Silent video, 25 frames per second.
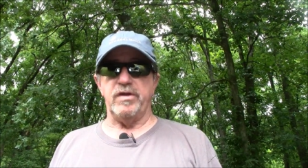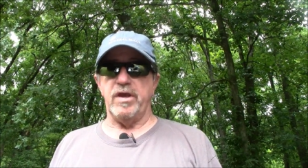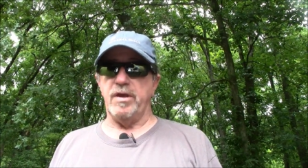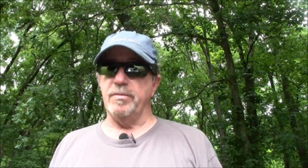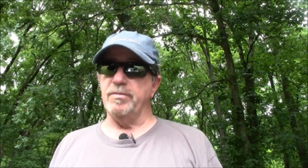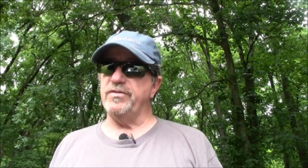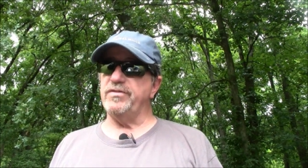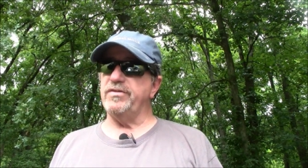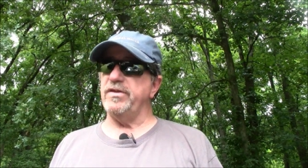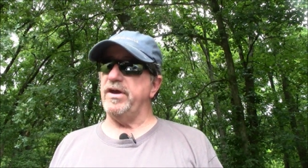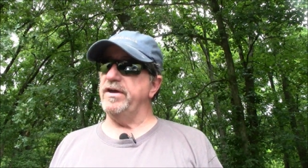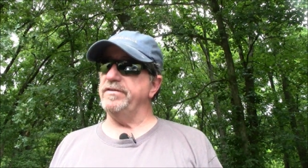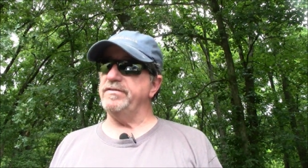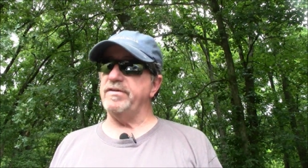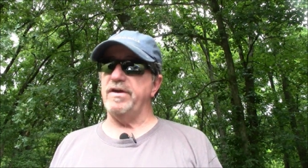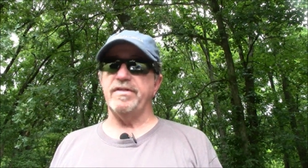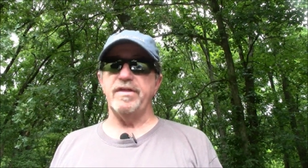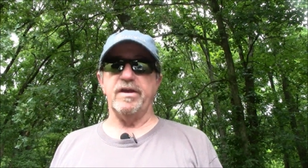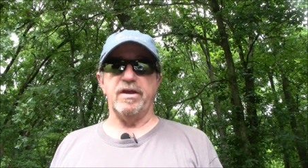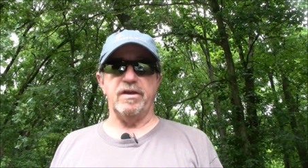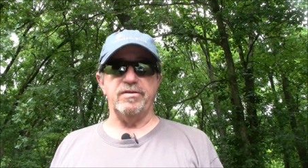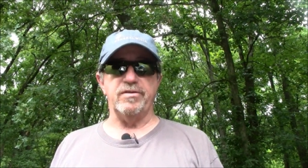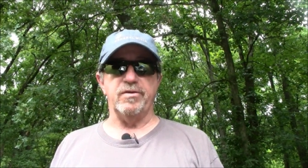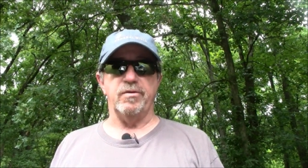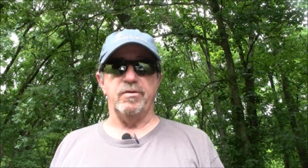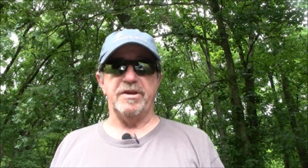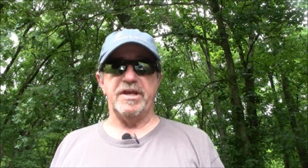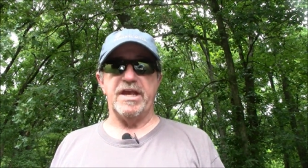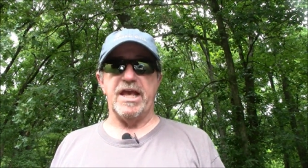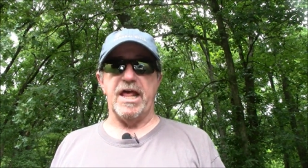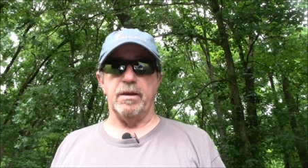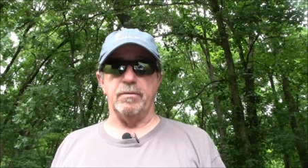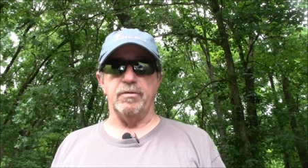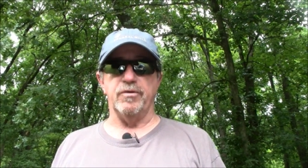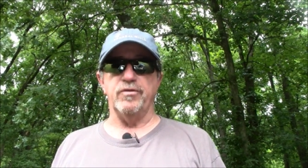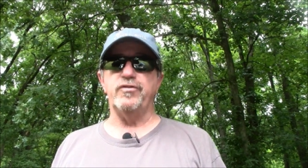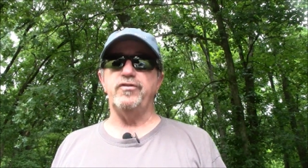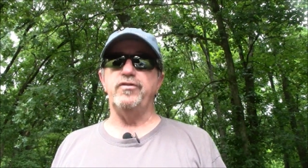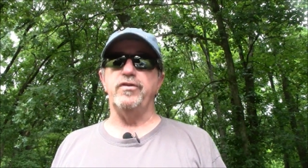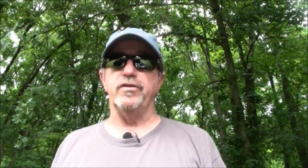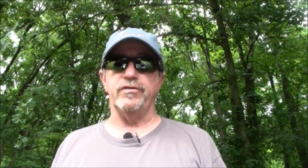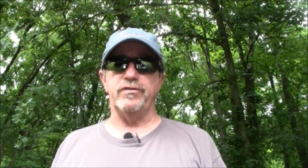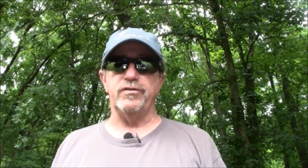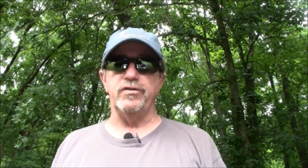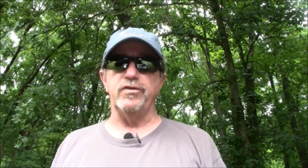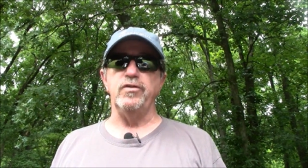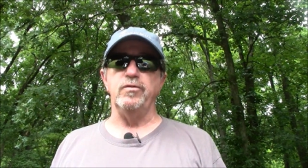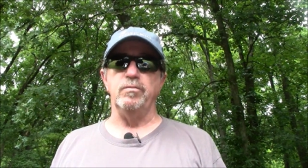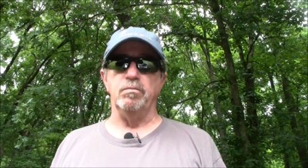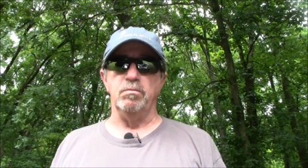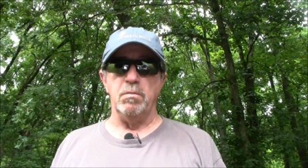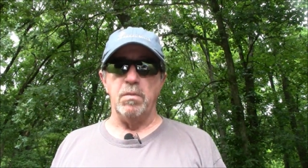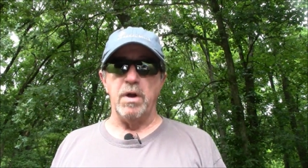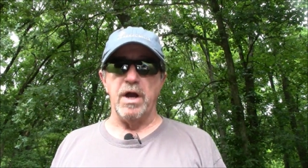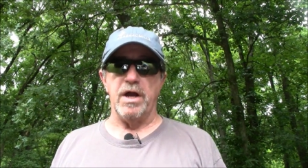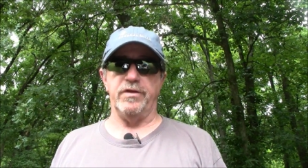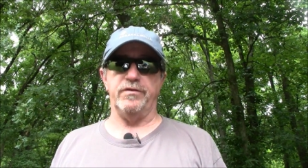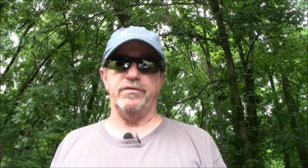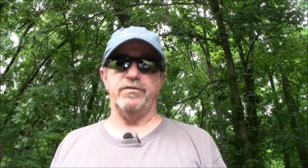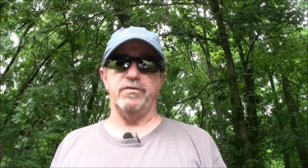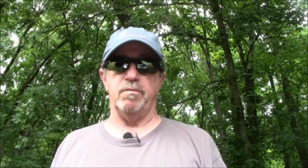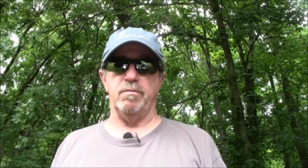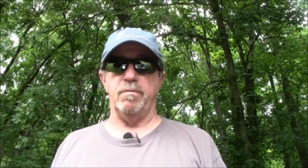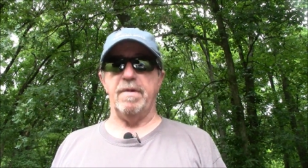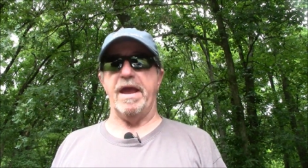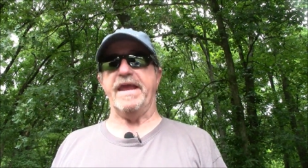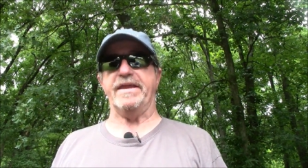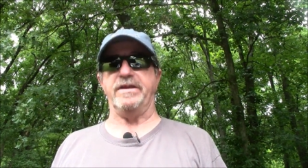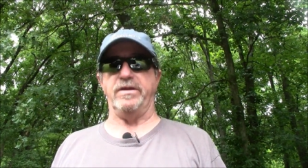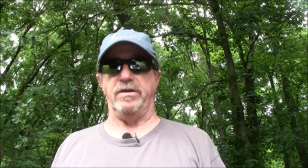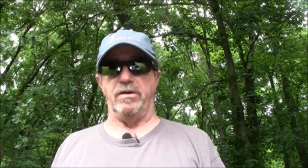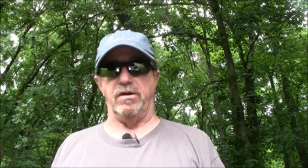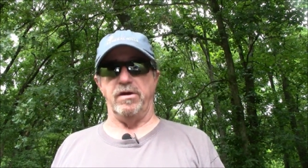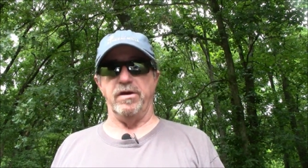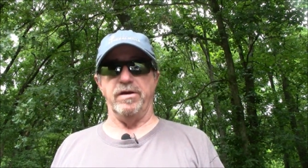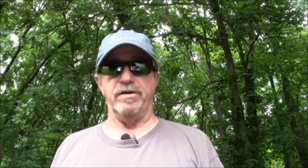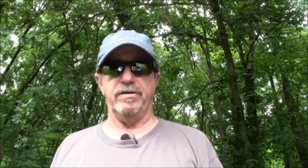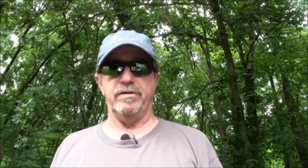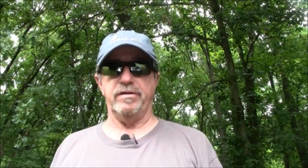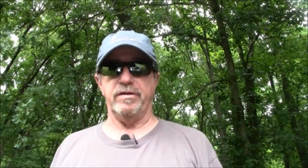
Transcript: And besides, I think a 30 caliber is just too much for backyard.